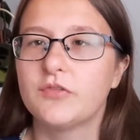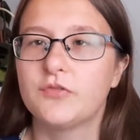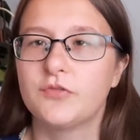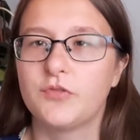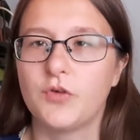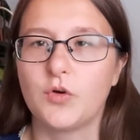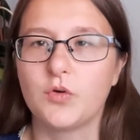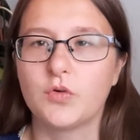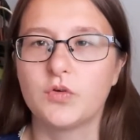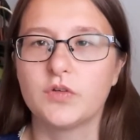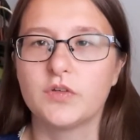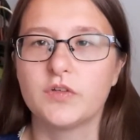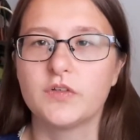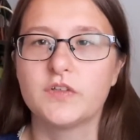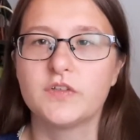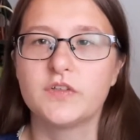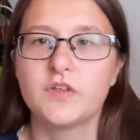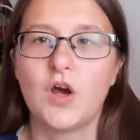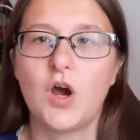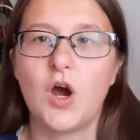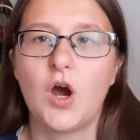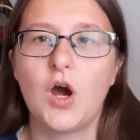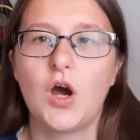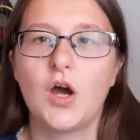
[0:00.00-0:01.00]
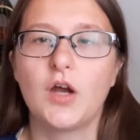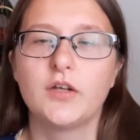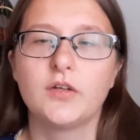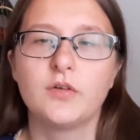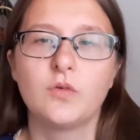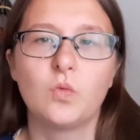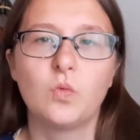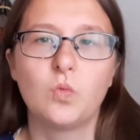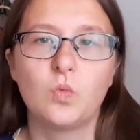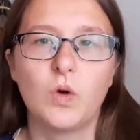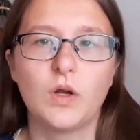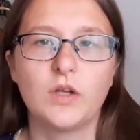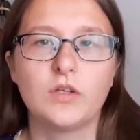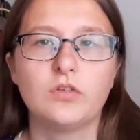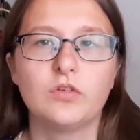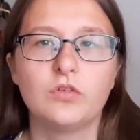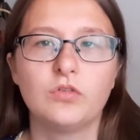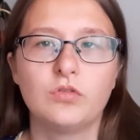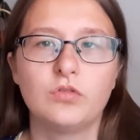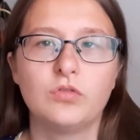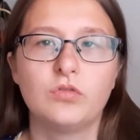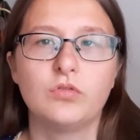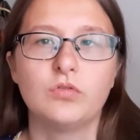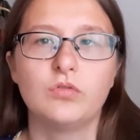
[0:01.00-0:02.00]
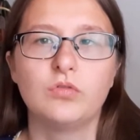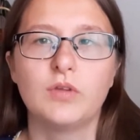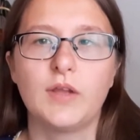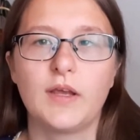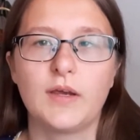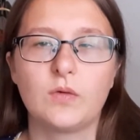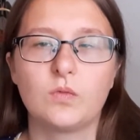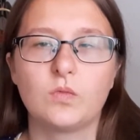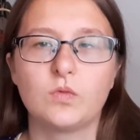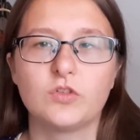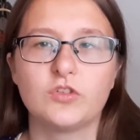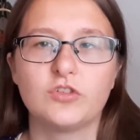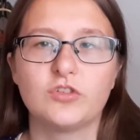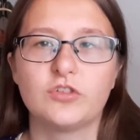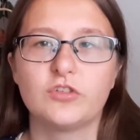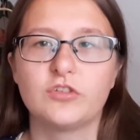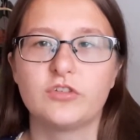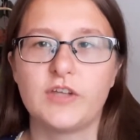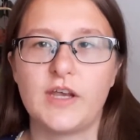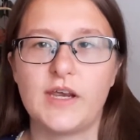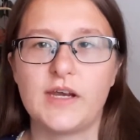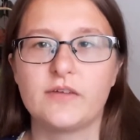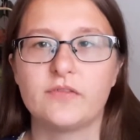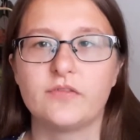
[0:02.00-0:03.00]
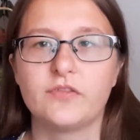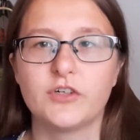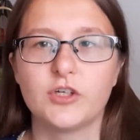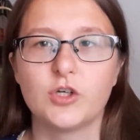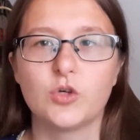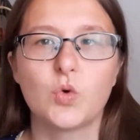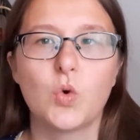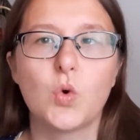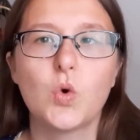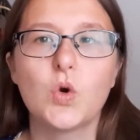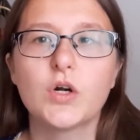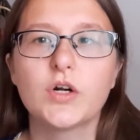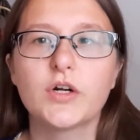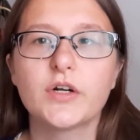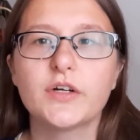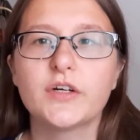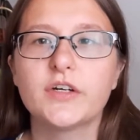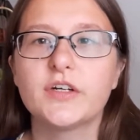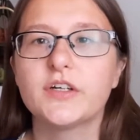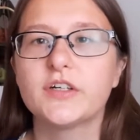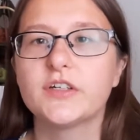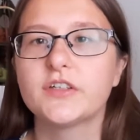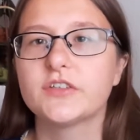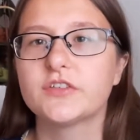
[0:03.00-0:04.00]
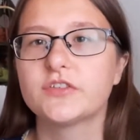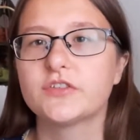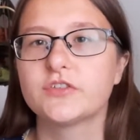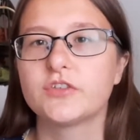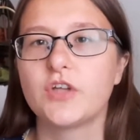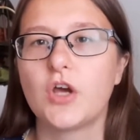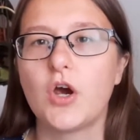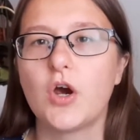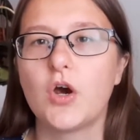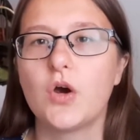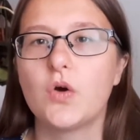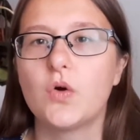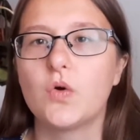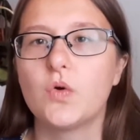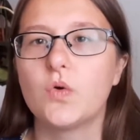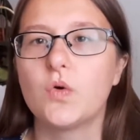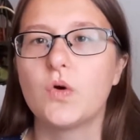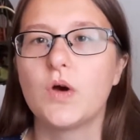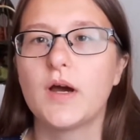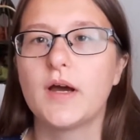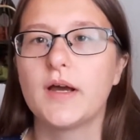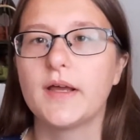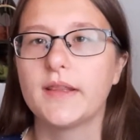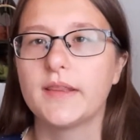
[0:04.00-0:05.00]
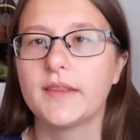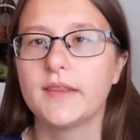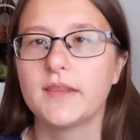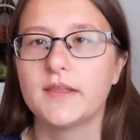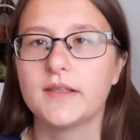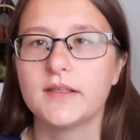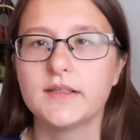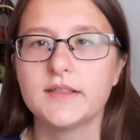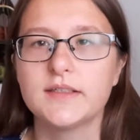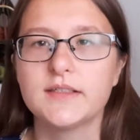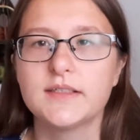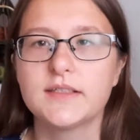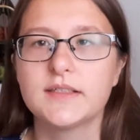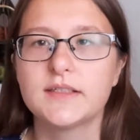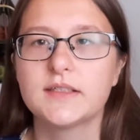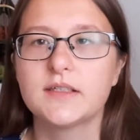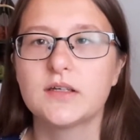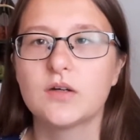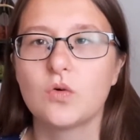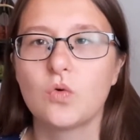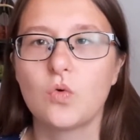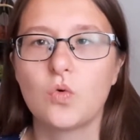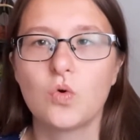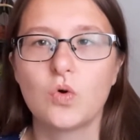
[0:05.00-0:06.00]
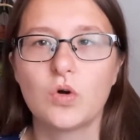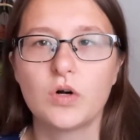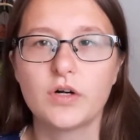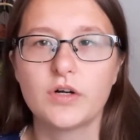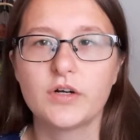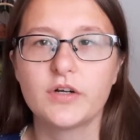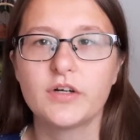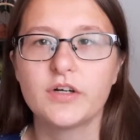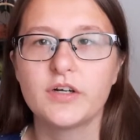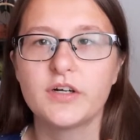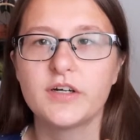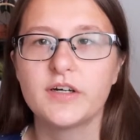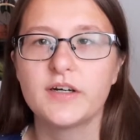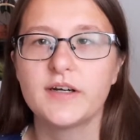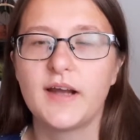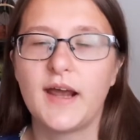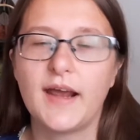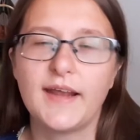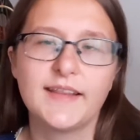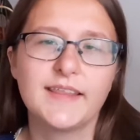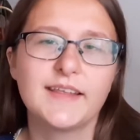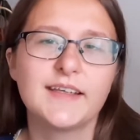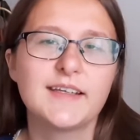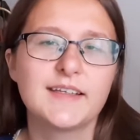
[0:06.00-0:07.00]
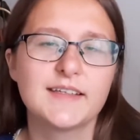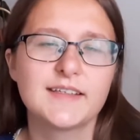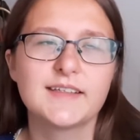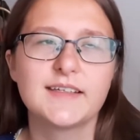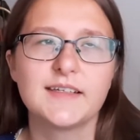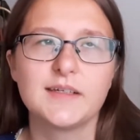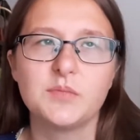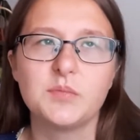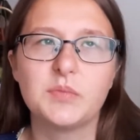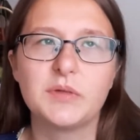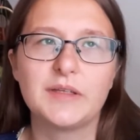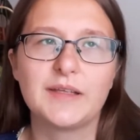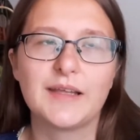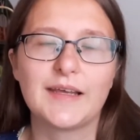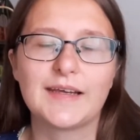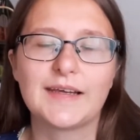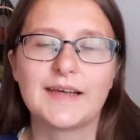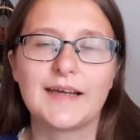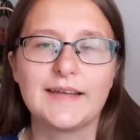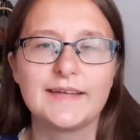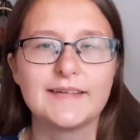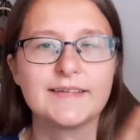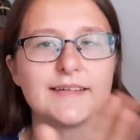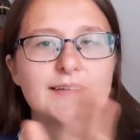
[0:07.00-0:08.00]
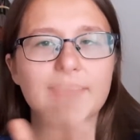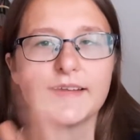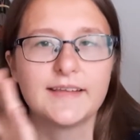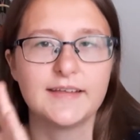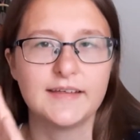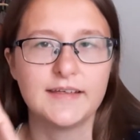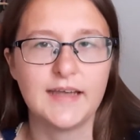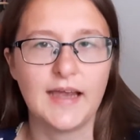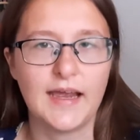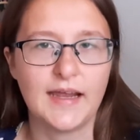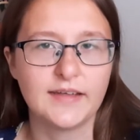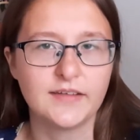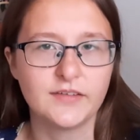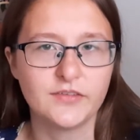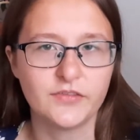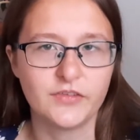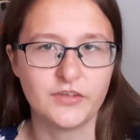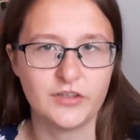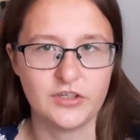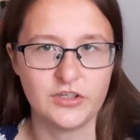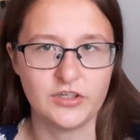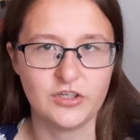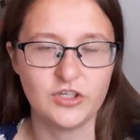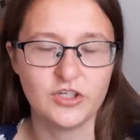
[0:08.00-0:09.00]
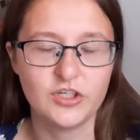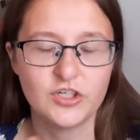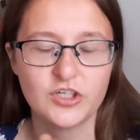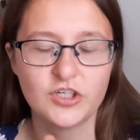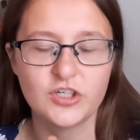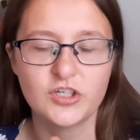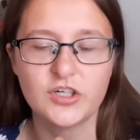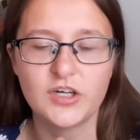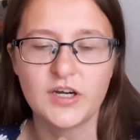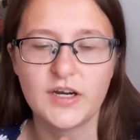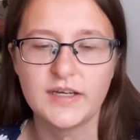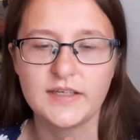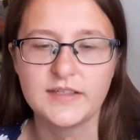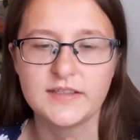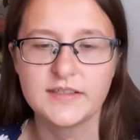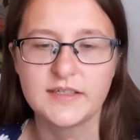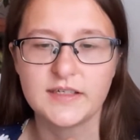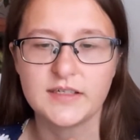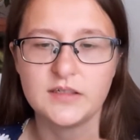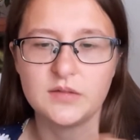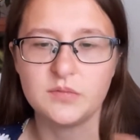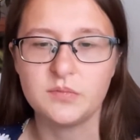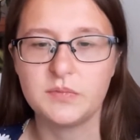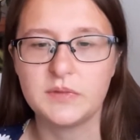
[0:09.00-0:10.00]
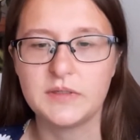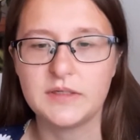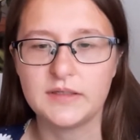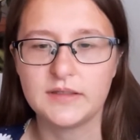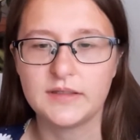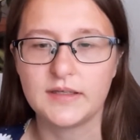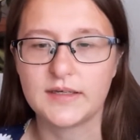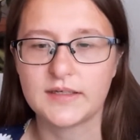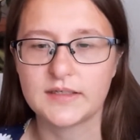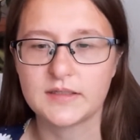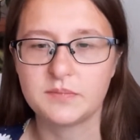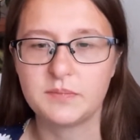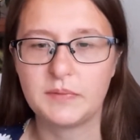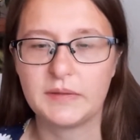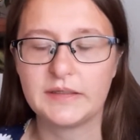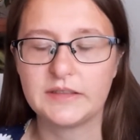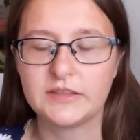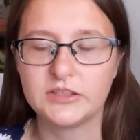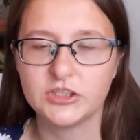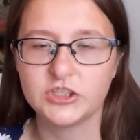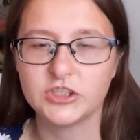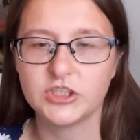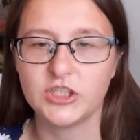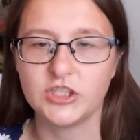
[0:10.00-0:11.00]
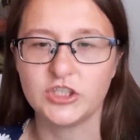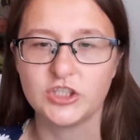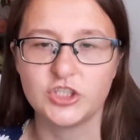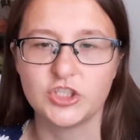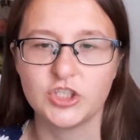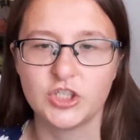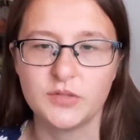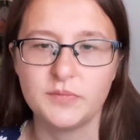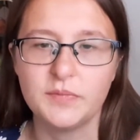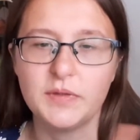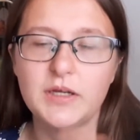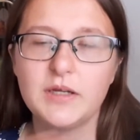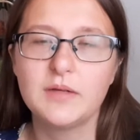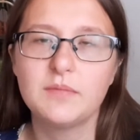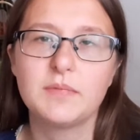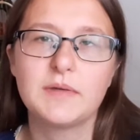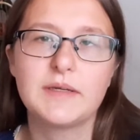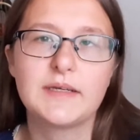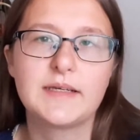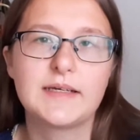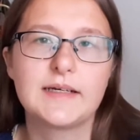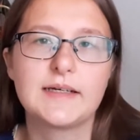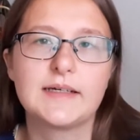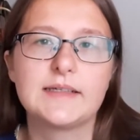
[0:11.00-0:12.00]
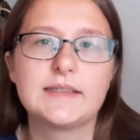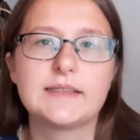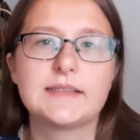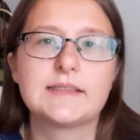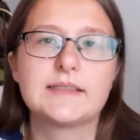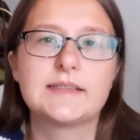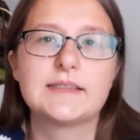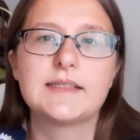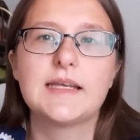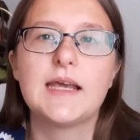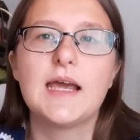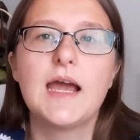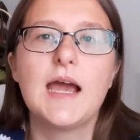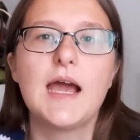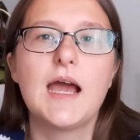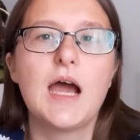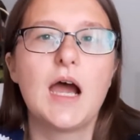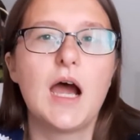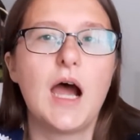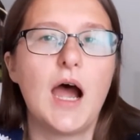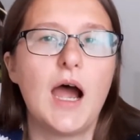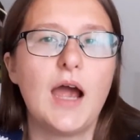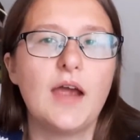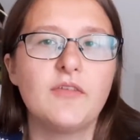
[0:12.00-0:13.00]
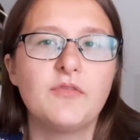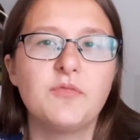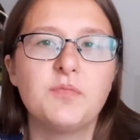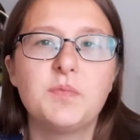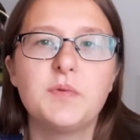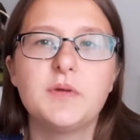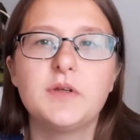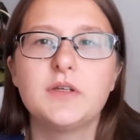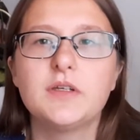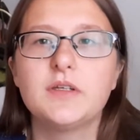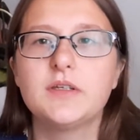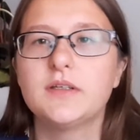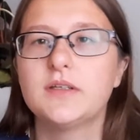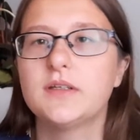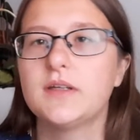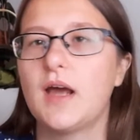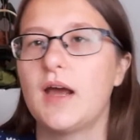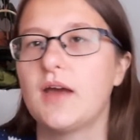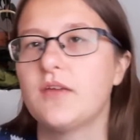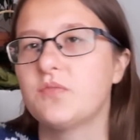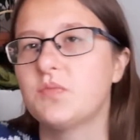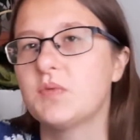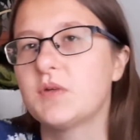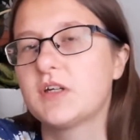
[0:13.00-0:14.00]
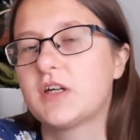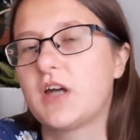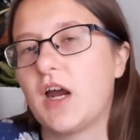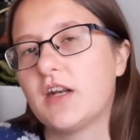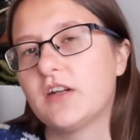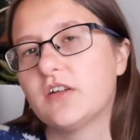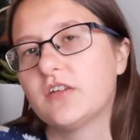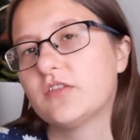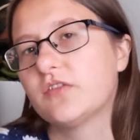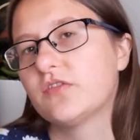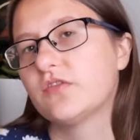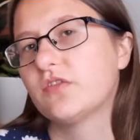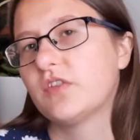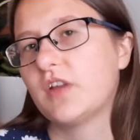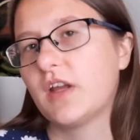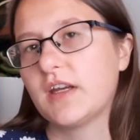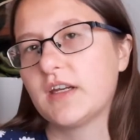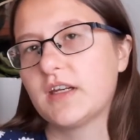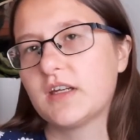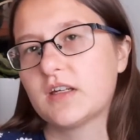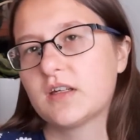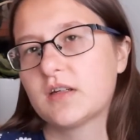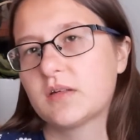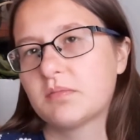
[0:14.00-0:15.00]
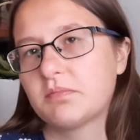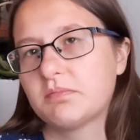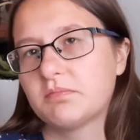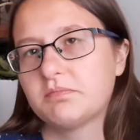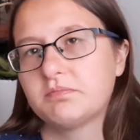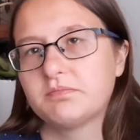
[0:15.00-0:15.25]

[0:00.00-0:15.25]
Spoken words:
Focus on 1 to 2 languages every quarter. So this quarter, I think it's gonna be like until the end of the year, it's gonna be like Spanish and German, because I've been kind of like